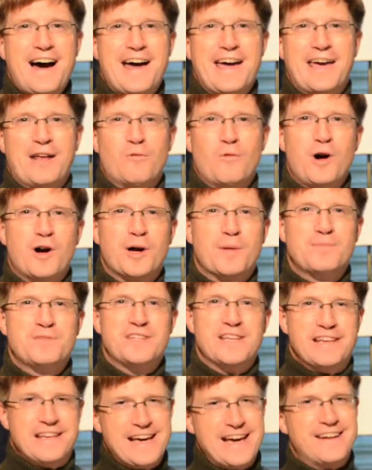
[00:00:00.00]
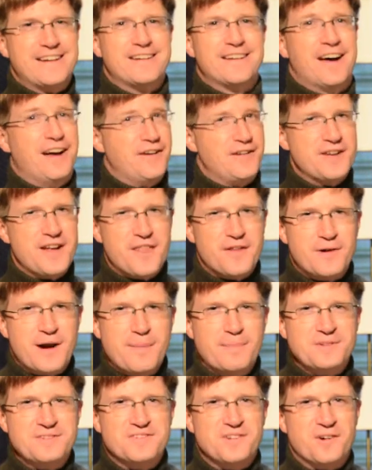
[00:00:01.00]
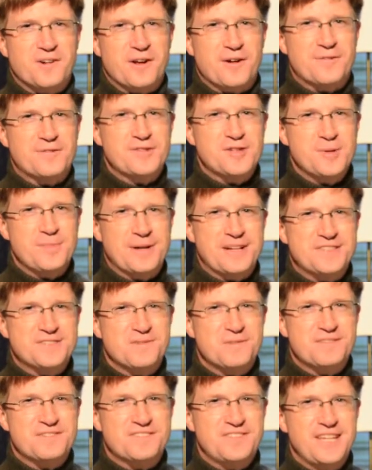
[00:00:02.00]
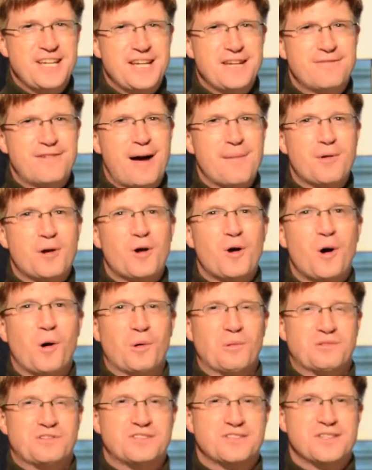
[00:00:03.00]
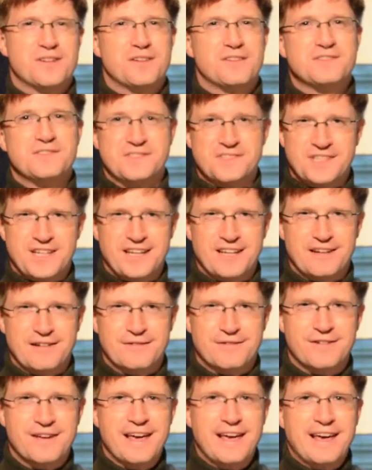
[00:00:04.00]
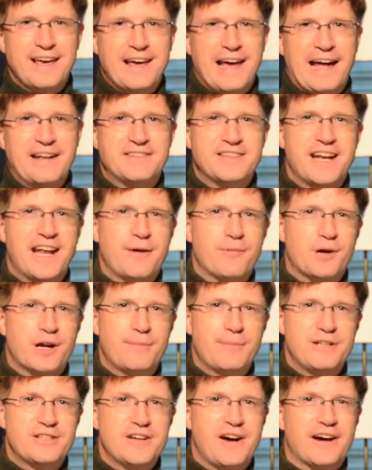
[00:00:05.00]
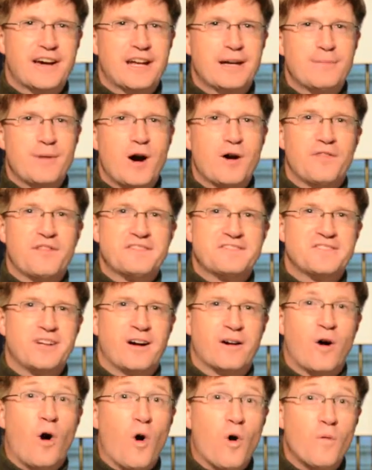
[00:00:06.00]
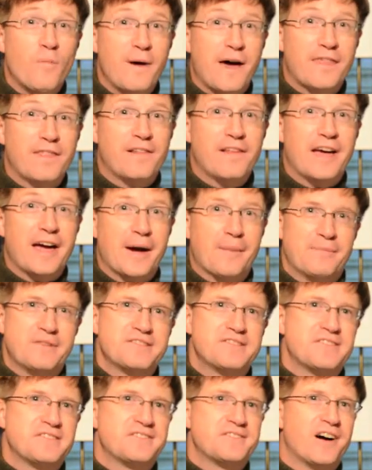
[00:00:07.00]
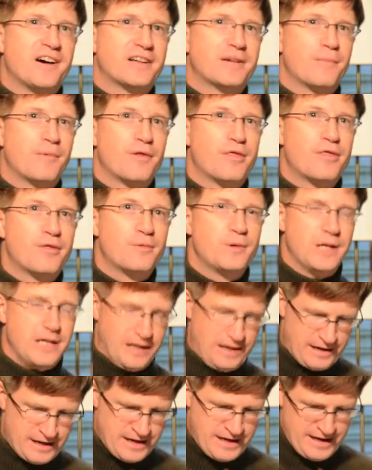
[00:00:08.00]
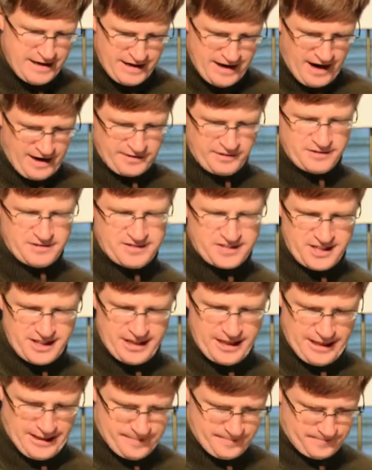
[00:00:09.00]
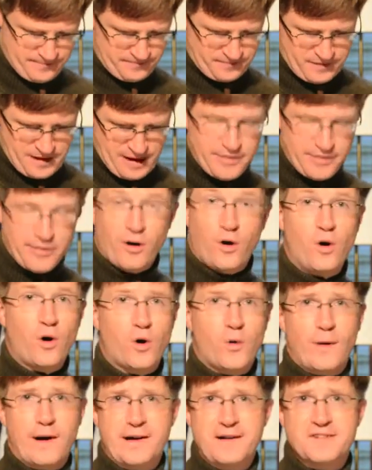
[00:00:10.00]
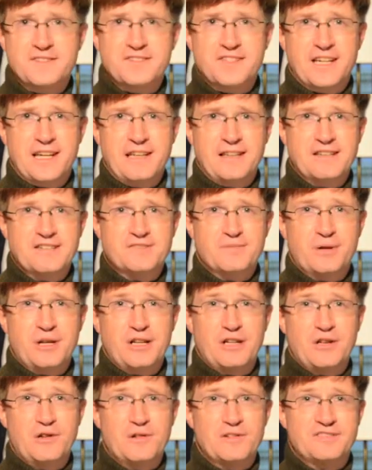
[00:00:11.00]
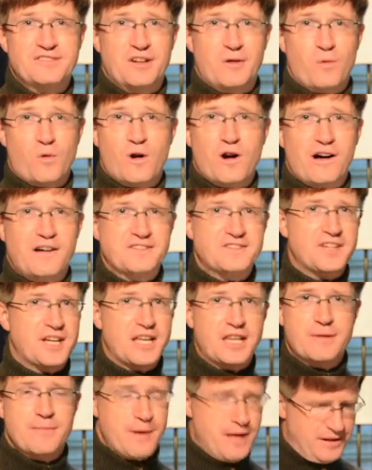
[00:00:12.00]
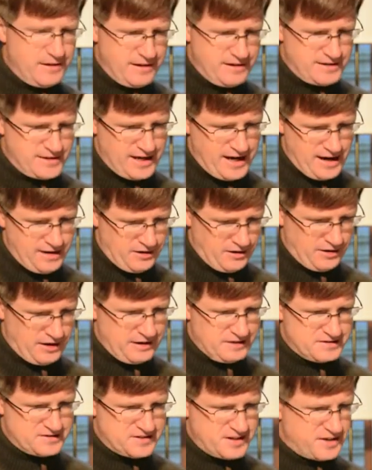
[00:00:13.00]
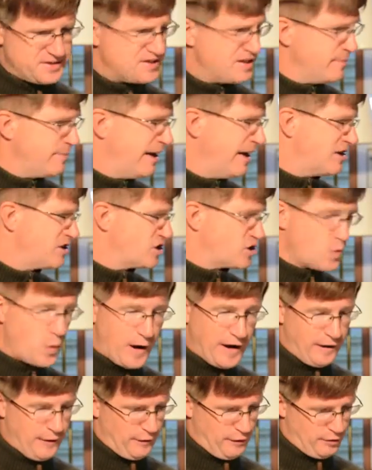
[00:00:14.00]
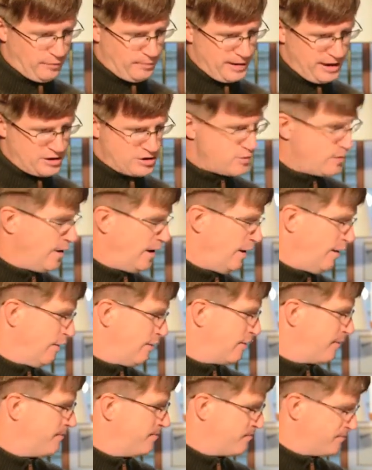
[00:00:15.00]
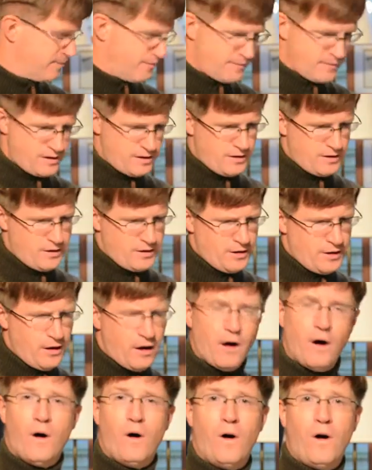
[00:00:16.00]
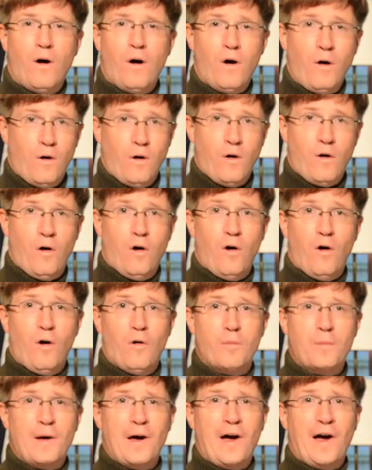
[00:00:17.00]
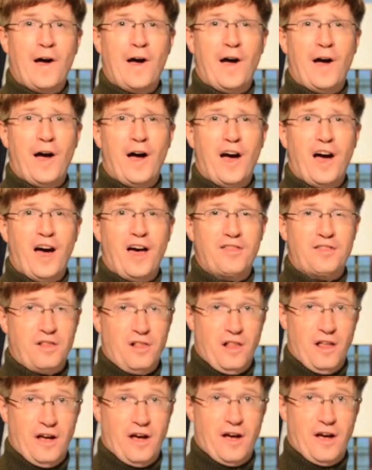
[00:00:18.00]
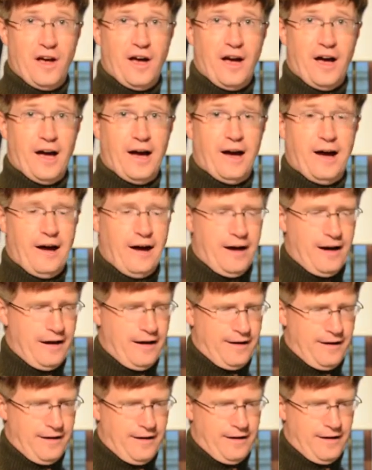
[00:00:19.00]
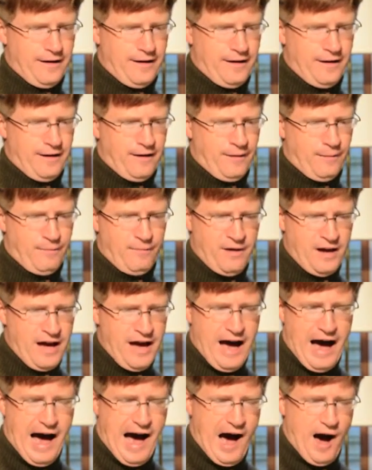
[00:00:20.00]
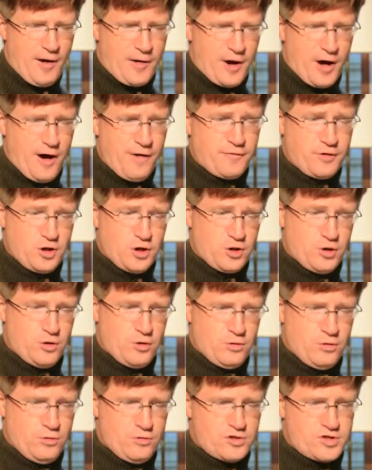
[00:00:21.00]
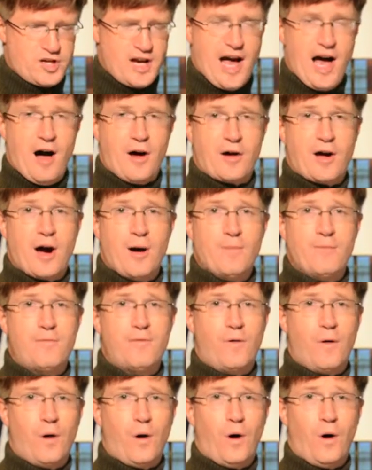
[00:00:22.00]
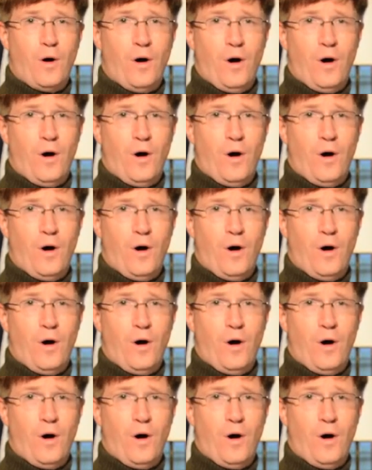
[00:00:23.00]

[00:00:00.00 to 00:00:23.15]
Hi, and welcome to yet another episode of 2 Minutes with Steve. I'm your host, Steve. And today we're going to be talking about the song O Bethlehem. This is song number 3 on your CD. The whole choir is singing this one in unison. We're all singing the melody together. And it starts on page 12. Page 12. O Bethlehem, out of you shall come forth